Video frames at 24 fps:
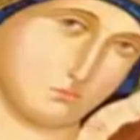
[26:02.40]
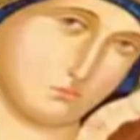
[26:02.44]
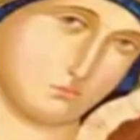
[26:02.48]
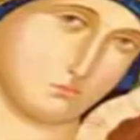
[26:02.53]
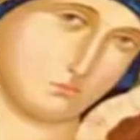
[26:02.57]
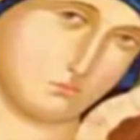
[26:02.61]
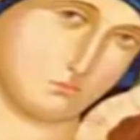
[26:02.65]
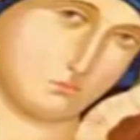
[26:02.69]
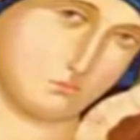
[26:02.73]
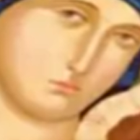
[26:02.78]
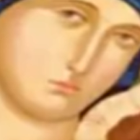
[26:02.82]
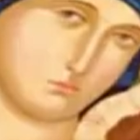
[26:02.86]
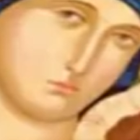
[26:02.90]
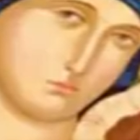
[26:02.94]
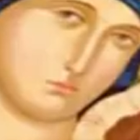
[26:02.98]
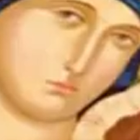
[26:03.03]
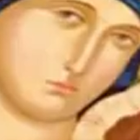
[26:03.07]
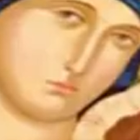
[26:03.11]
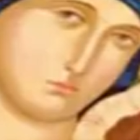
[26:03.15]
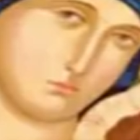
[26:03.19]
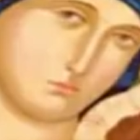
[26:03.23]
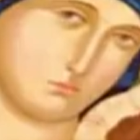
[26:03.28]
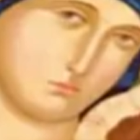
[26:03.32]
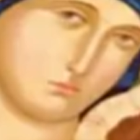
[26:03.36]

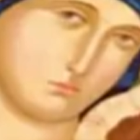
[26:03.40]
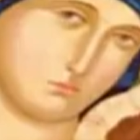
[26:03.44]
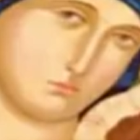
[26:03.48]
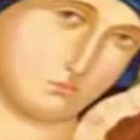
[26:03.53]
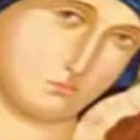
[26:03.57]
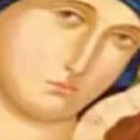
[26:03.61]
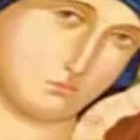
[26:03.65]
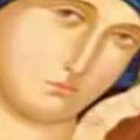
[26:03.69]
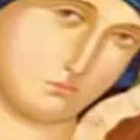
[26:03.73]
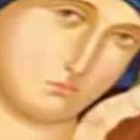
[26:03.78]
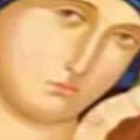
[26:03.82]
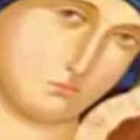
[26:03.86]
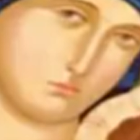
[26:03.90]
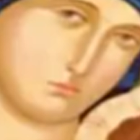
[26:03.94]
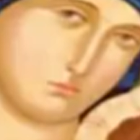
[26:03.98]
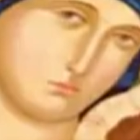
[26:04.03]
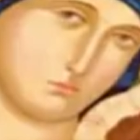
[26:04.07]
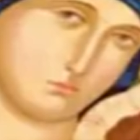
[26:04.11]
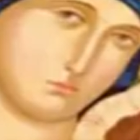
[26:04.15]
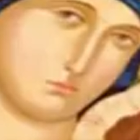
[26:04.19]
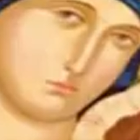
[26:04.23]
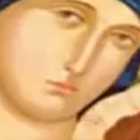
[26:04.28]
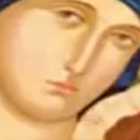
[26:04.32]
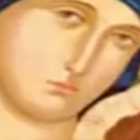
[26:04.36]

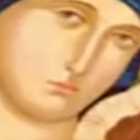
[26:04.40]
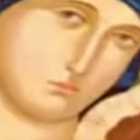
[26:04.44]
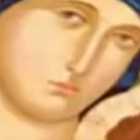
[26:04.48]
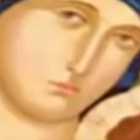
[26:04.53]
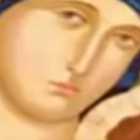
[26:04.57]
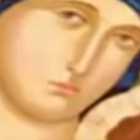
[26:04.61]
Nobody speaks.